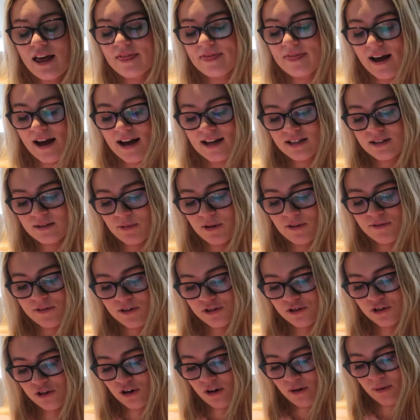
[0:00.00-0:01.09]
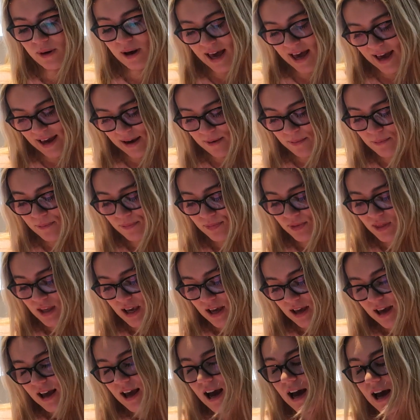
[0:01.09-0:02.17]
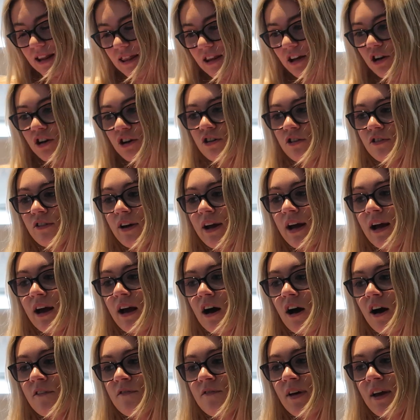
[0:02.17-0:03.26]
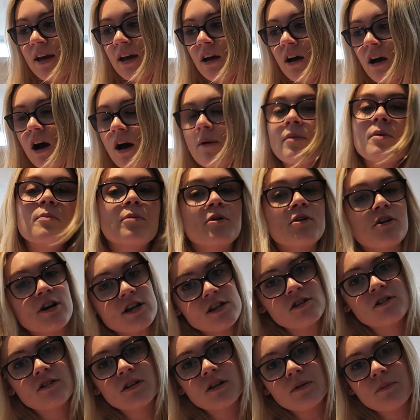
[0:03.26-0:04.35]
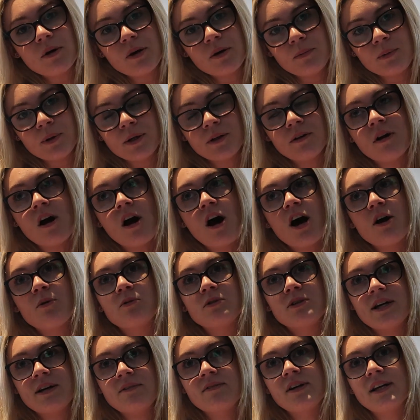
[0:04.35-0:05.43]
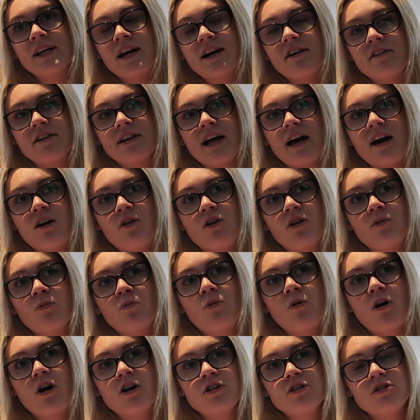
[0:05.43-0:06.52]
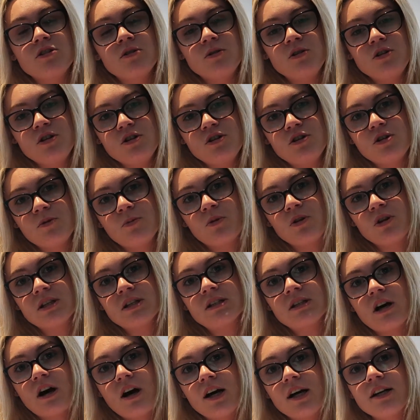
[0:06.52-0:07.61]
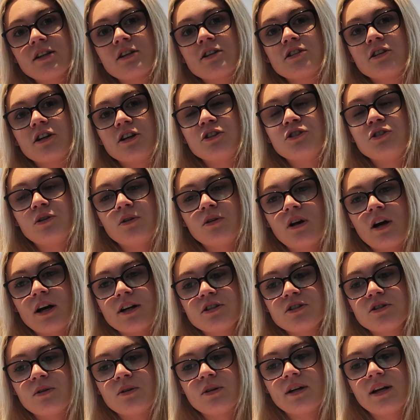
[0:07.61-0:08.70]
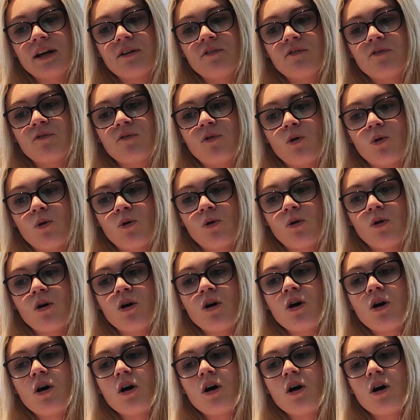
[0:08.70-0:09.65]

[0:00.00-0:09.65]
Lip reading: That's my future goal aim. And the career, I think I'm a barista at the moment. I will definitely carry that on while doing YouTube on the side, because I do like doing it for